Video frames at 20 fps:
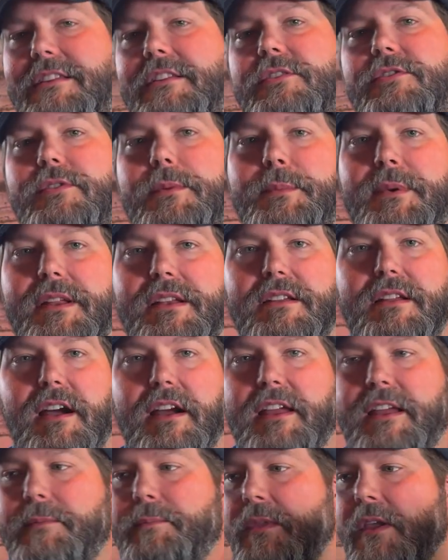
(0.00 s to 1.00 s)
this from
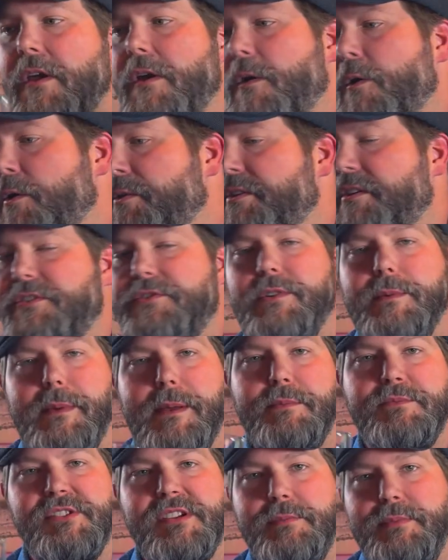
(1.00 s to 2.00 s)
Kentucky, or this from
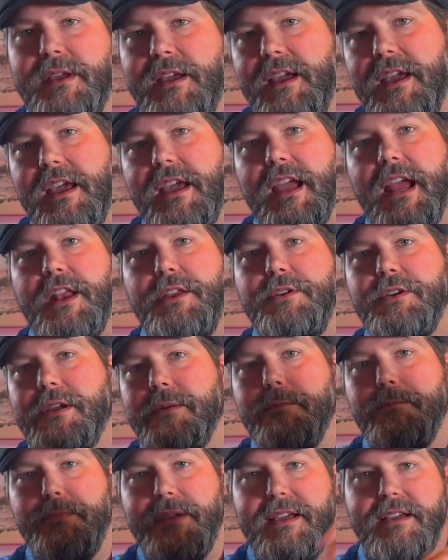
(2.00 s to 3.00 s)
MGP. And you
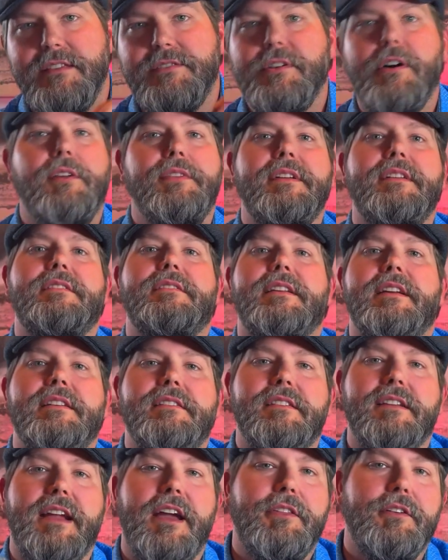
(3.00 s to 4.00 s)
can piece all these
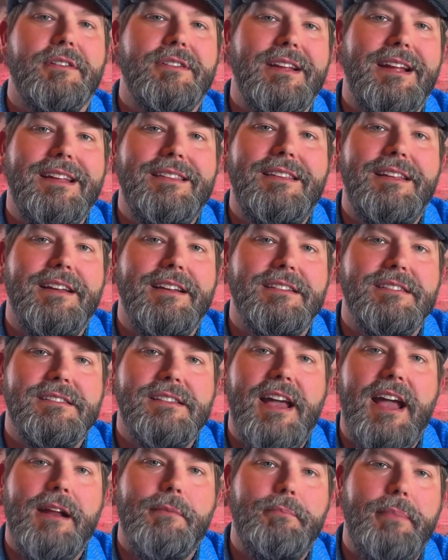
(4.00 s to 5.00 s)
things together to get the
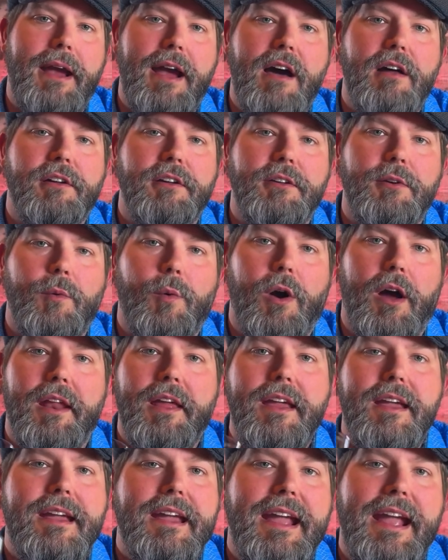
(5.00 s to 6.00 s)
exact palate you want.
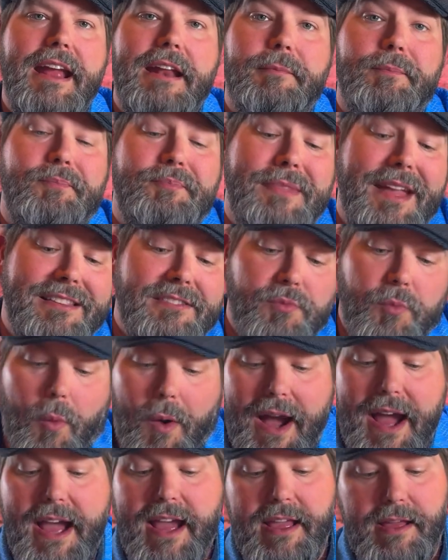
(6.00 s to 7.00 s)
And that's
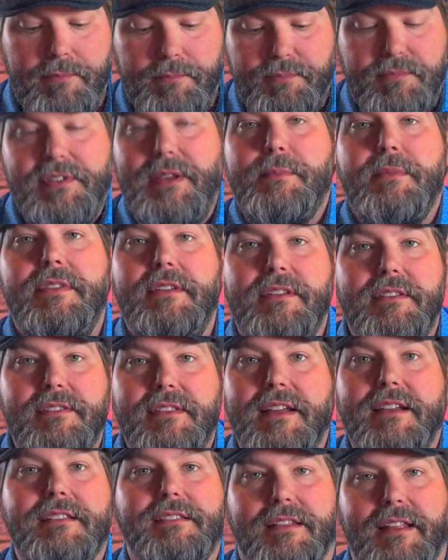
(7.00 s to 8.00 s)
why some of these
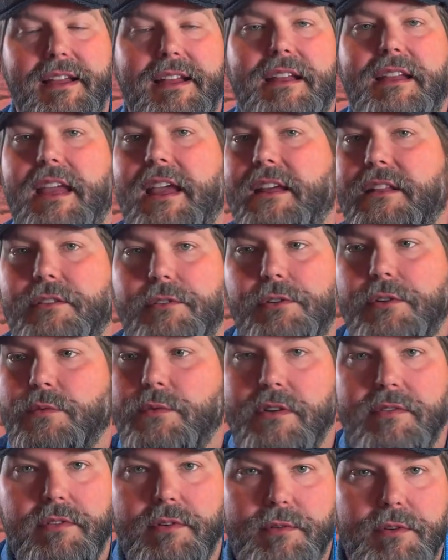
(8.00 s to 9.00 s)
things like
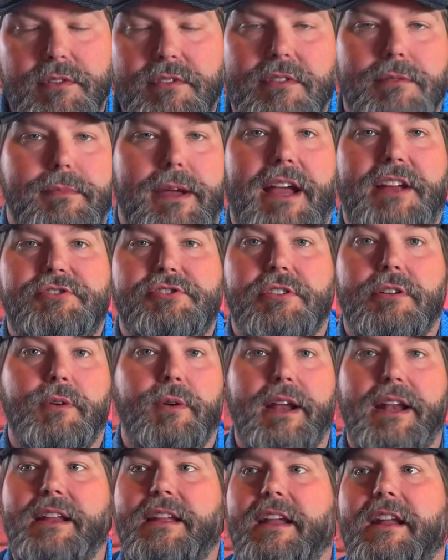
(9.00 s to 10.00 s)
K-Luke, River Roots, and Mash and
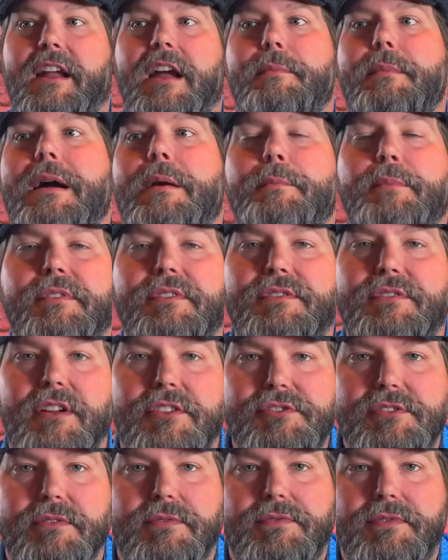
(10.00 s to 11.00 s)
Grain can come out with
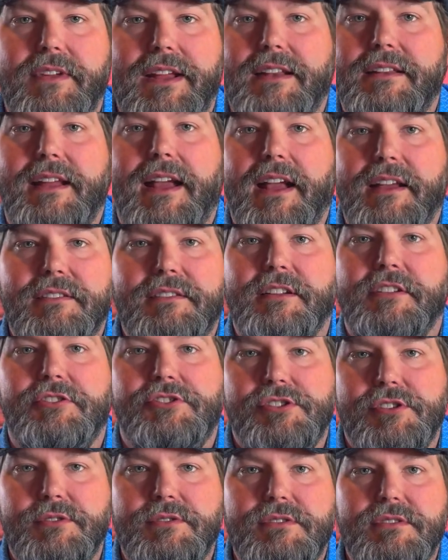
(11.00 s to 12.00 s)
such a fantastic
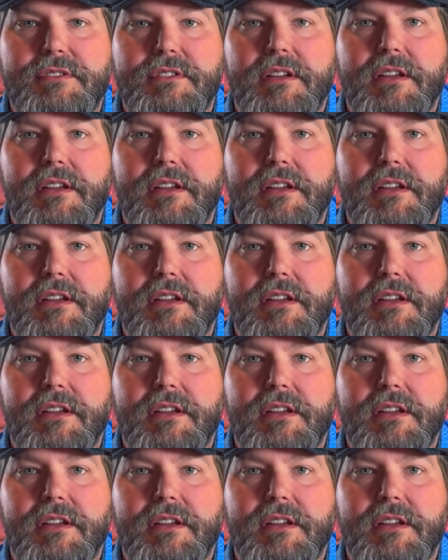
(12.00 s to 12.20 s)
juice.